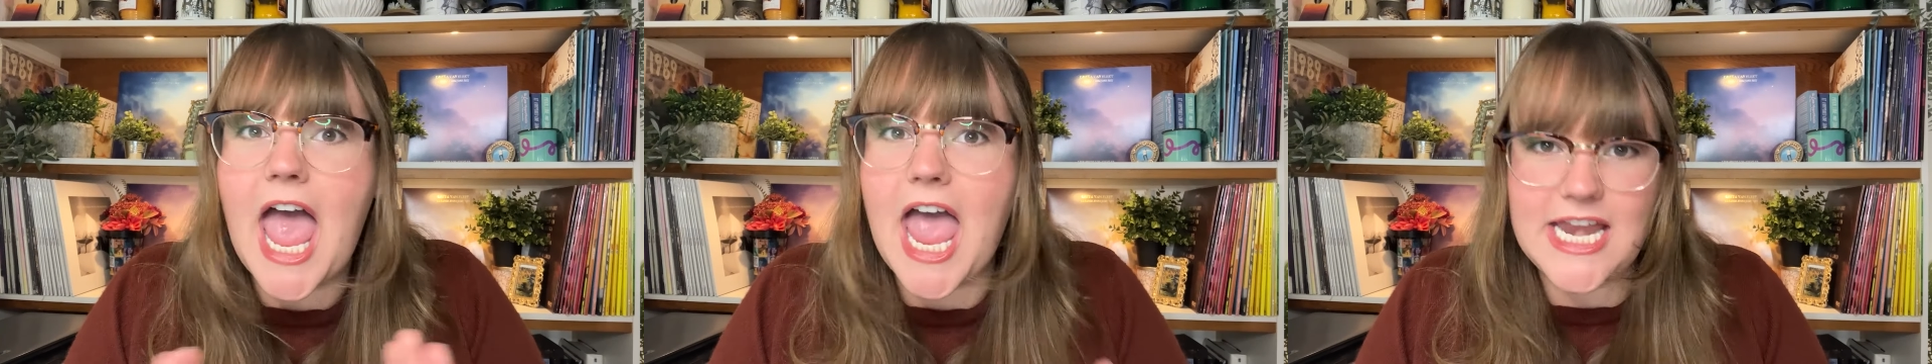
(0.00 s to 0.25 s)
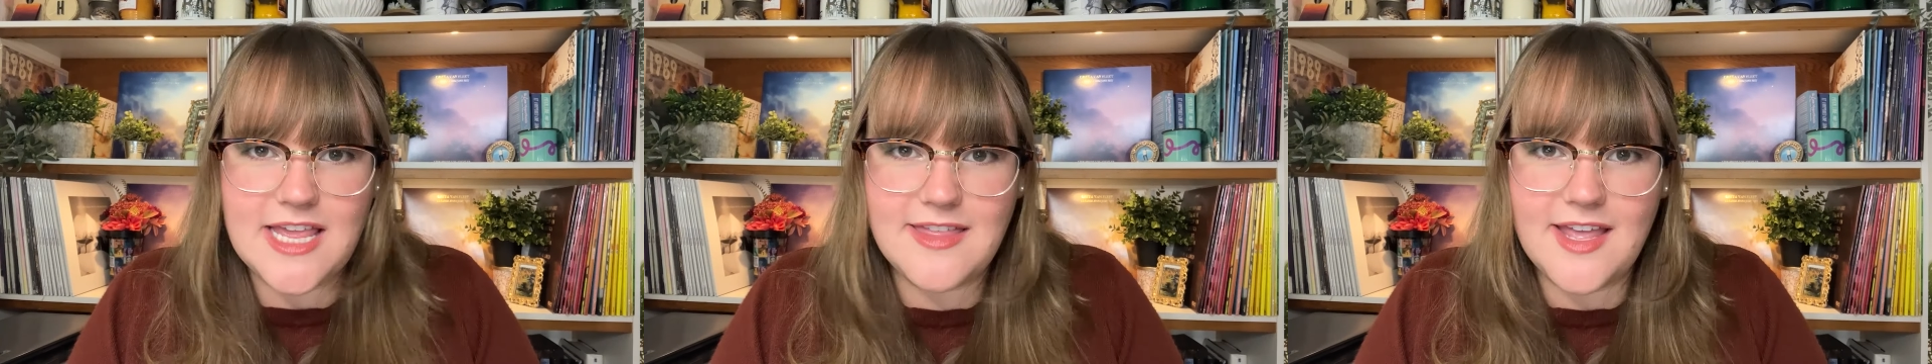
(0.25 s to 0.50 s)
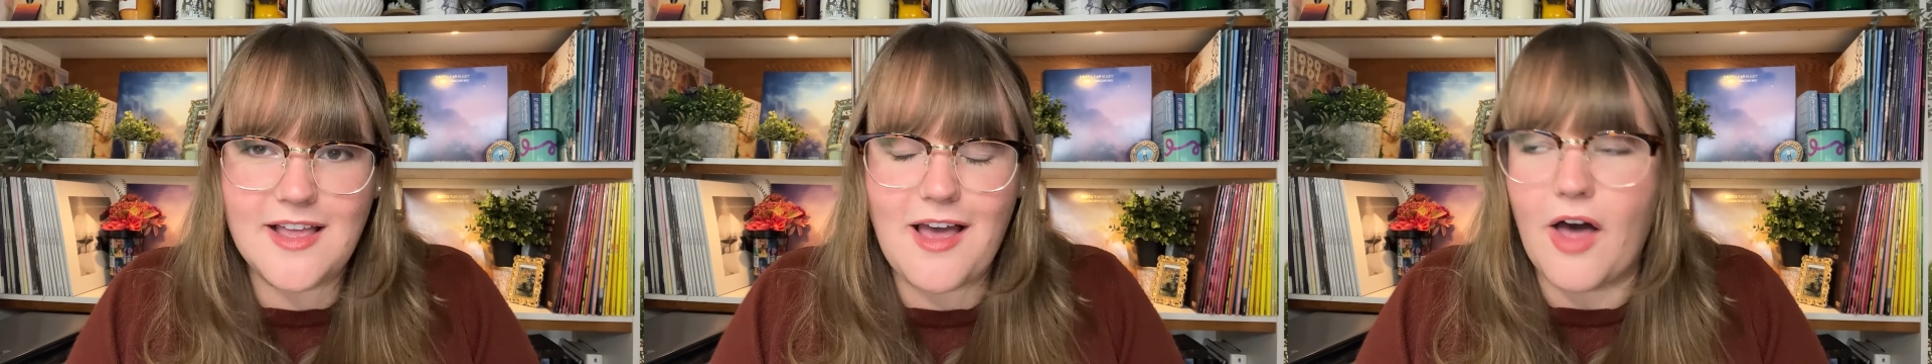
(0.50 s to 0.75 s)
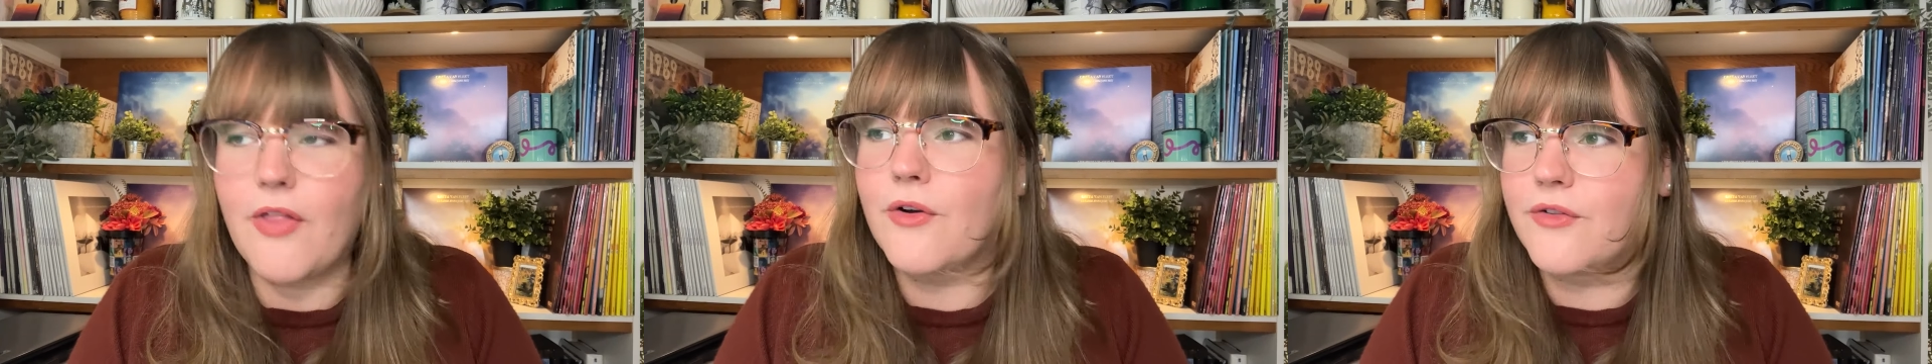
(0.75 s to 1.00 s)
anything
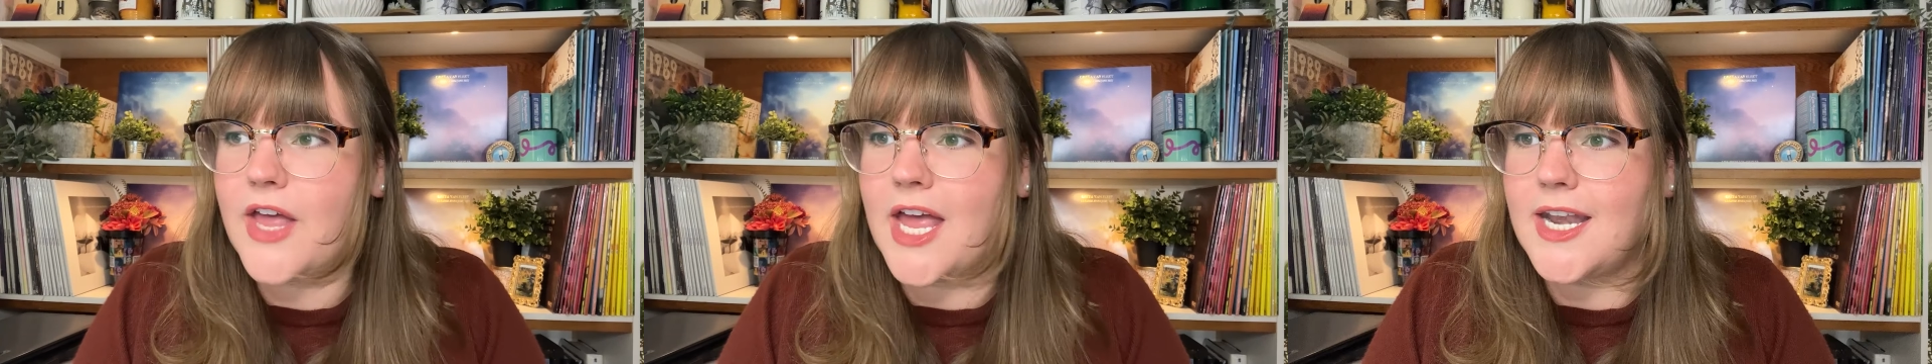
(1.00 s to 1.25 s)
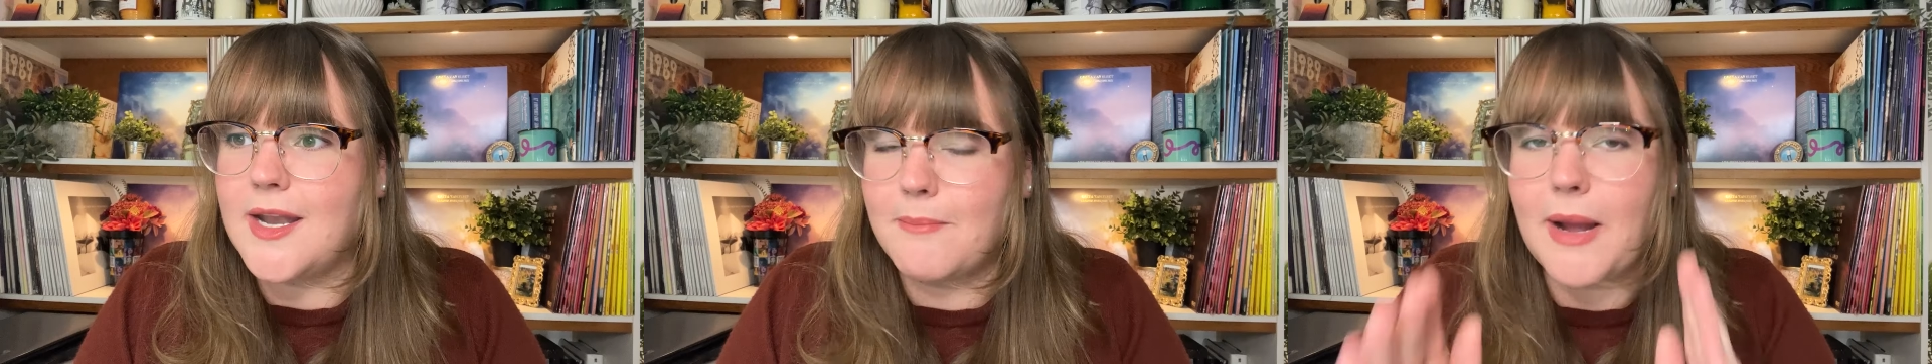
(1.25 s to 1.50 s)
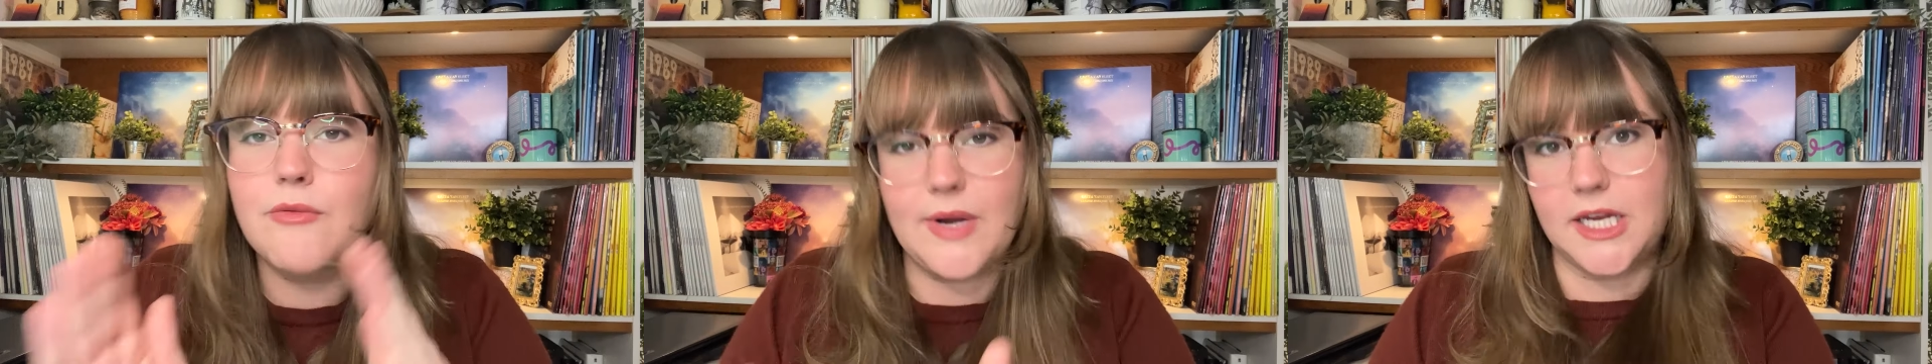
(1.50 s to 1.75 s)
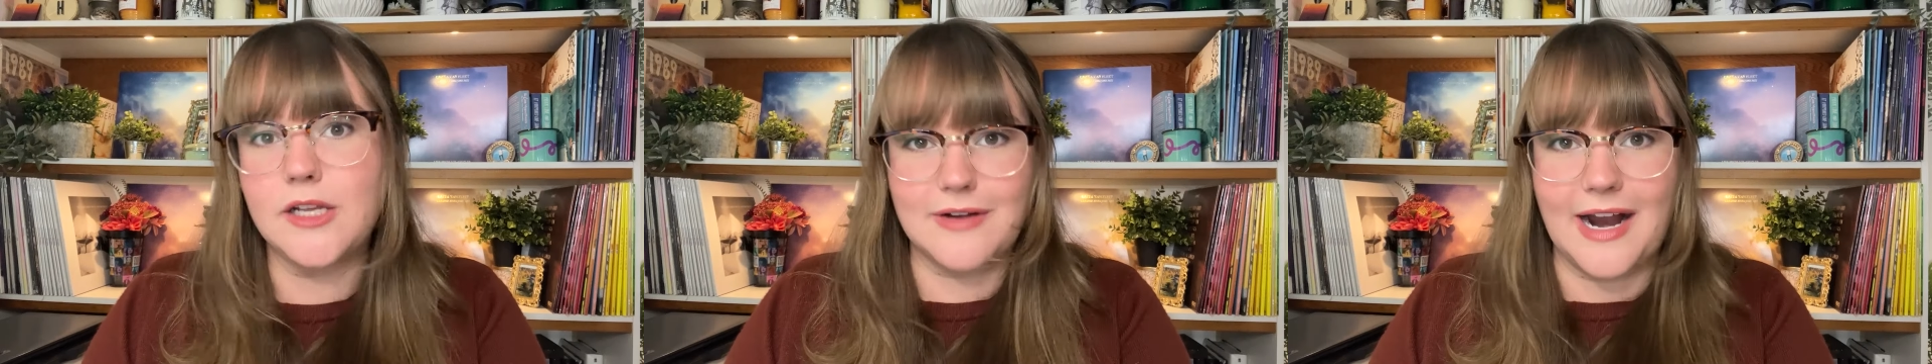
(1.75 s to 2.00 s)
other than my
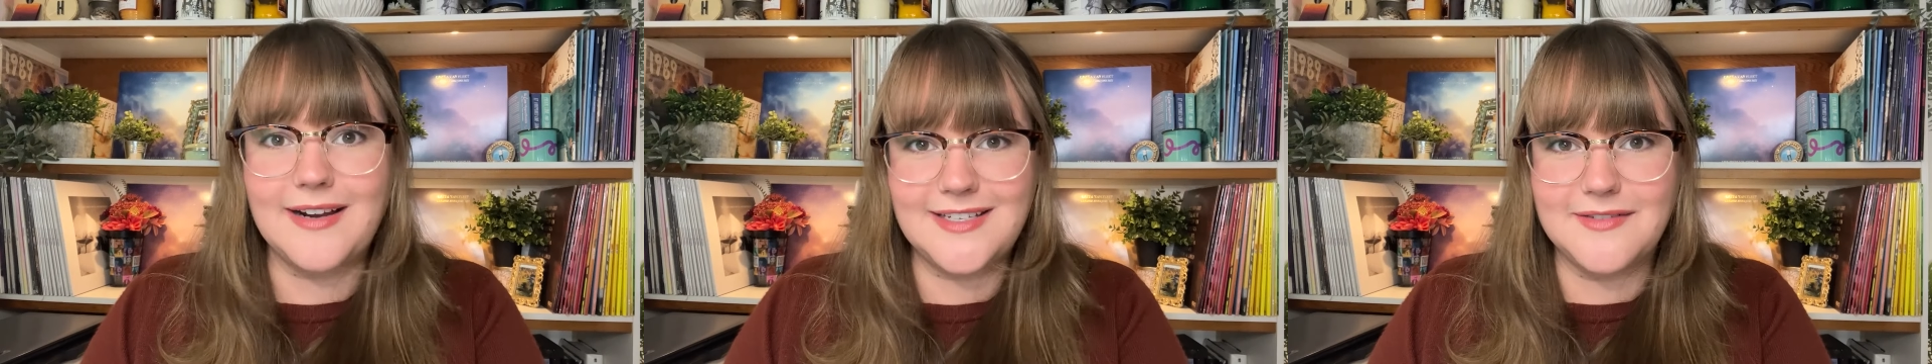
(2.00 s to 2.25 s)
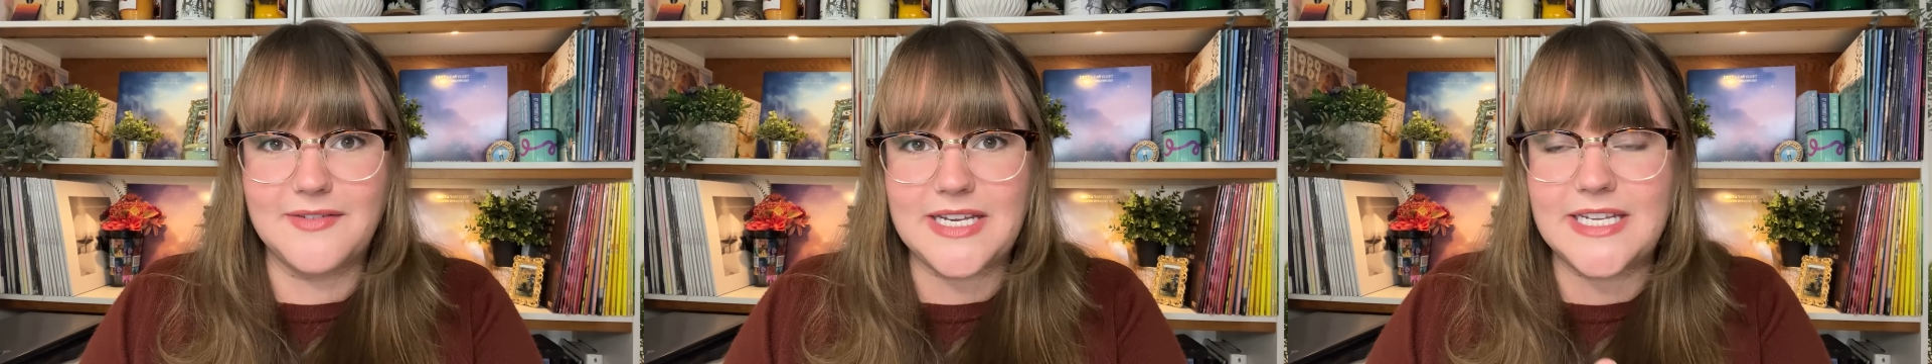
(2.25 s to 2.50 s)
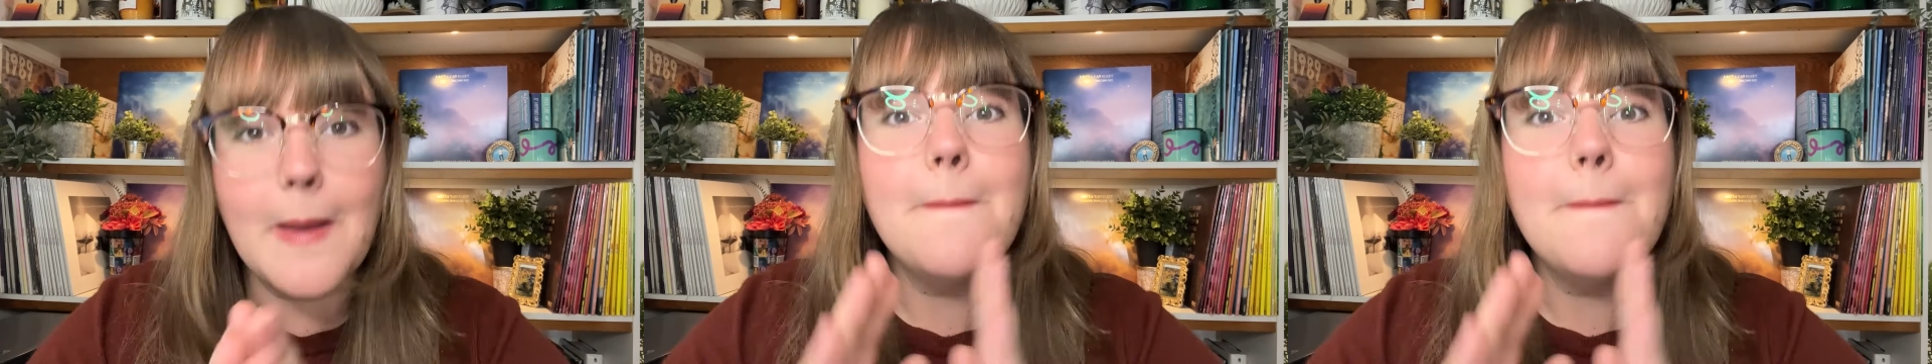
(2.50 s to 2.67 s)
regular activities.